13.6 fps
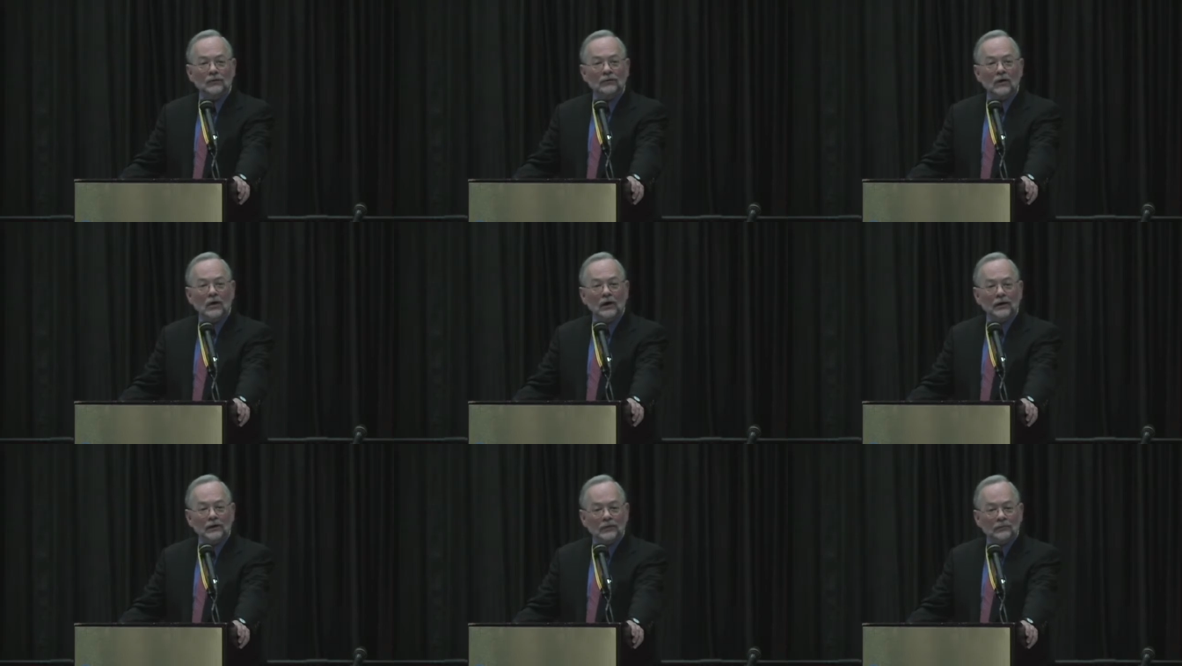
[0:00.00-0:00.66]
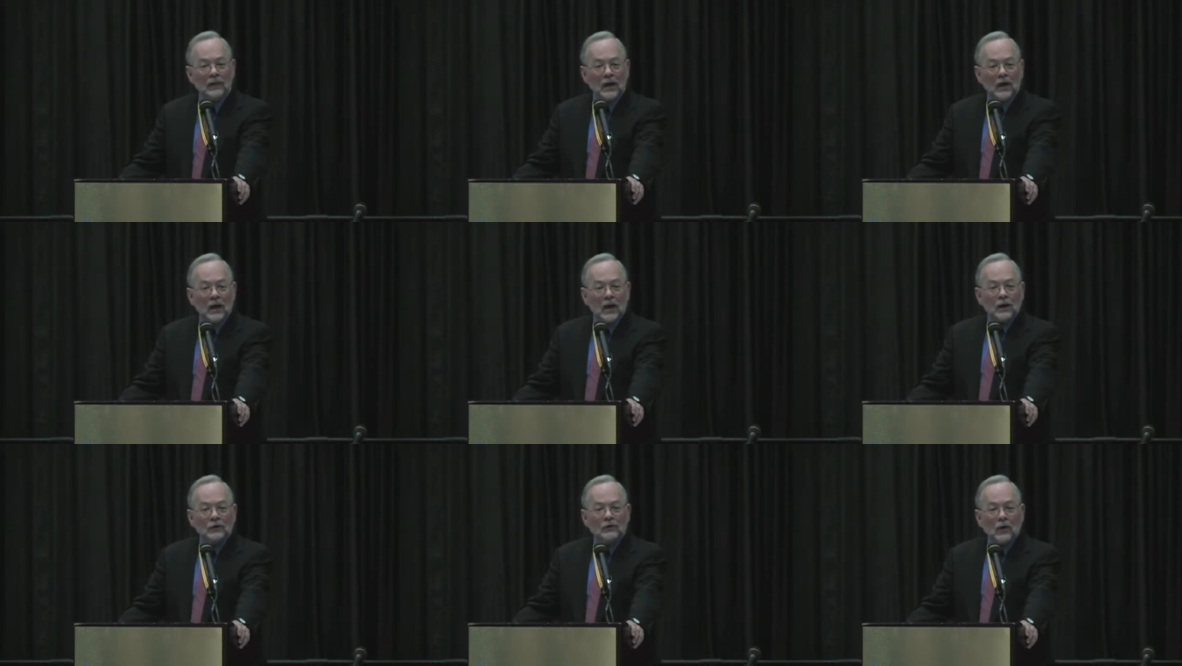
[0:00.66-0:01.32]
Florida,
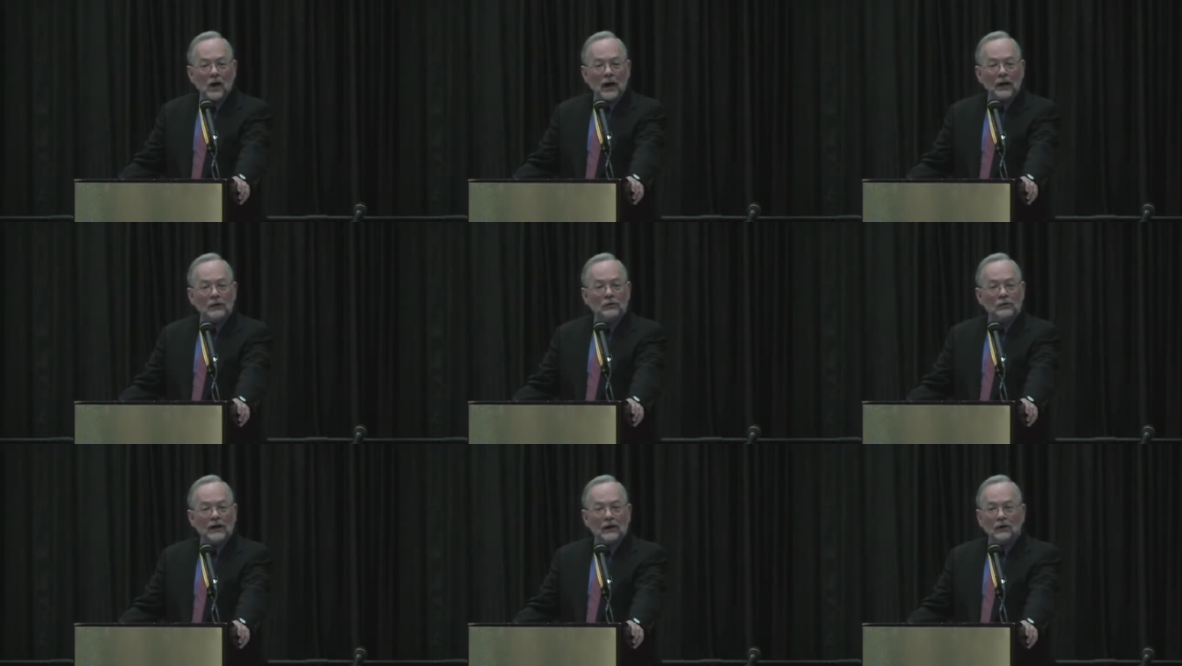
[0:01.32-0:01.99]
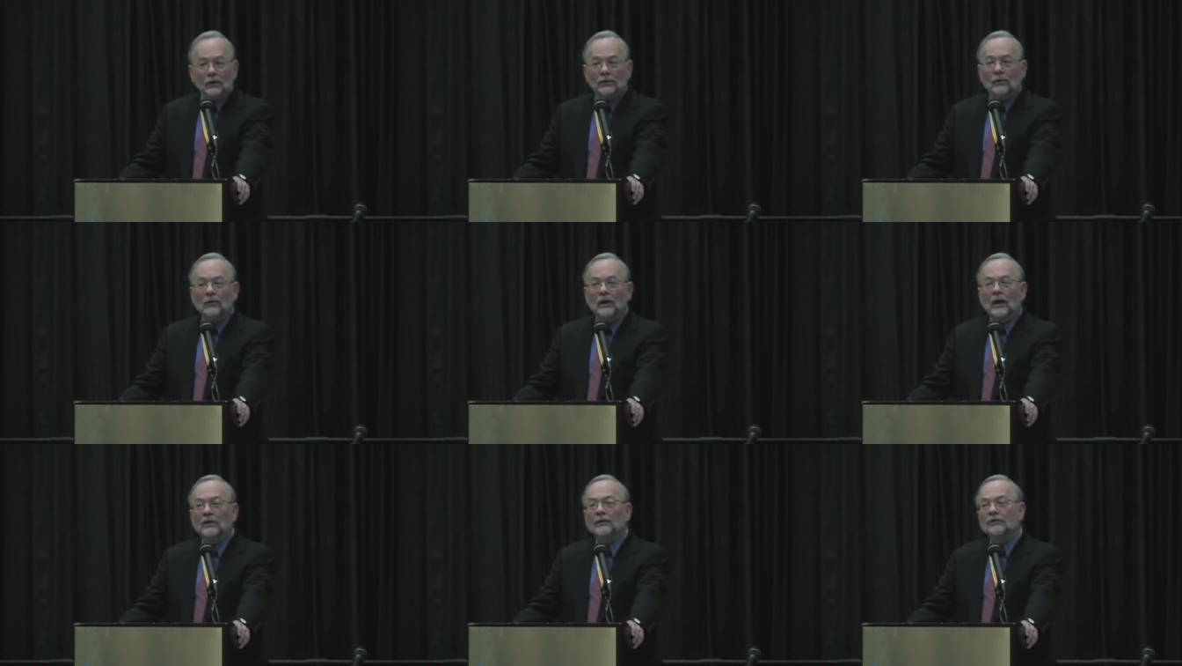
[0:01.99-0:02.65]
tried to get her thrown
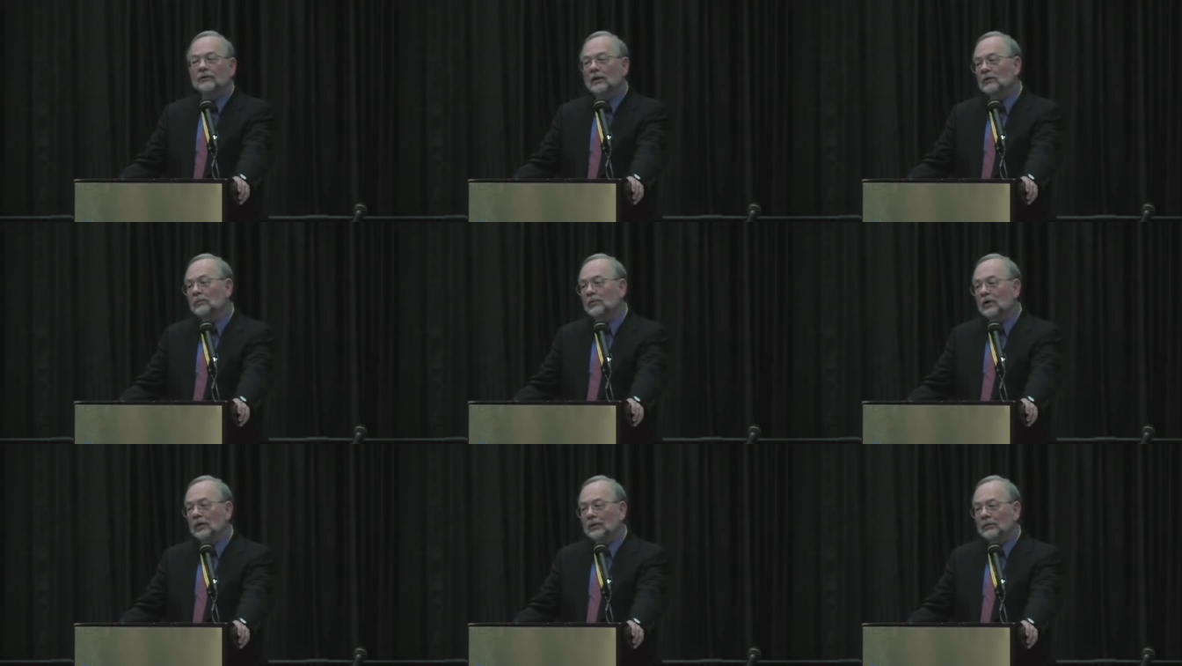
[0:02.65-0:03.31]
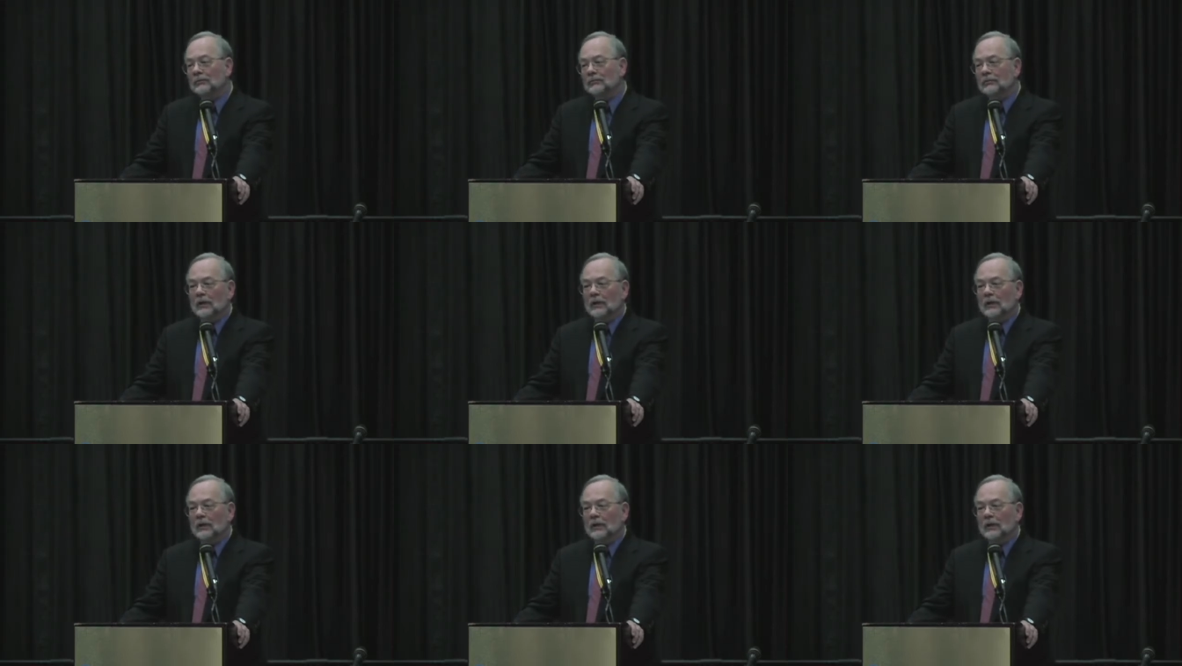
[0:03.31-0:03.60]
out of the State Department.